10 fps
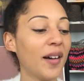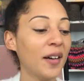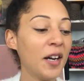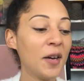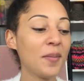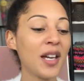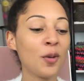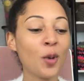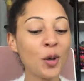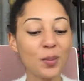Um, it
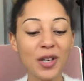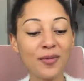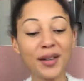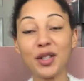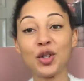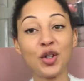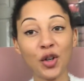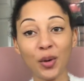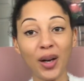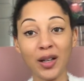won't be ready to
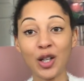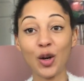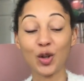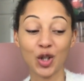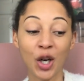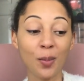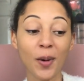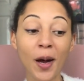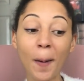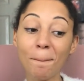do in the
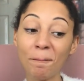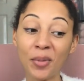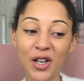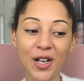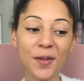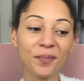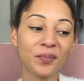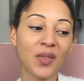October, but